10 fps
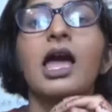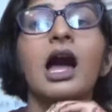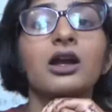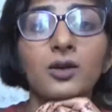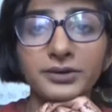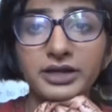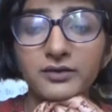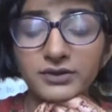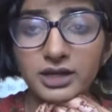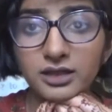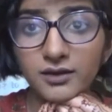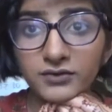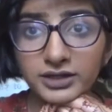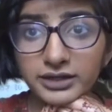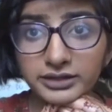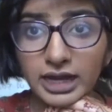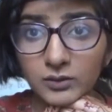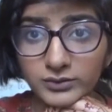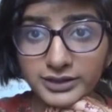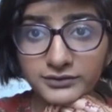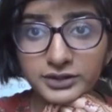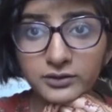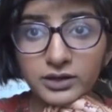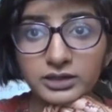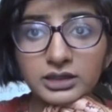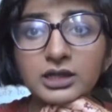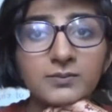I hope you're having a lovely day or night wherever you are.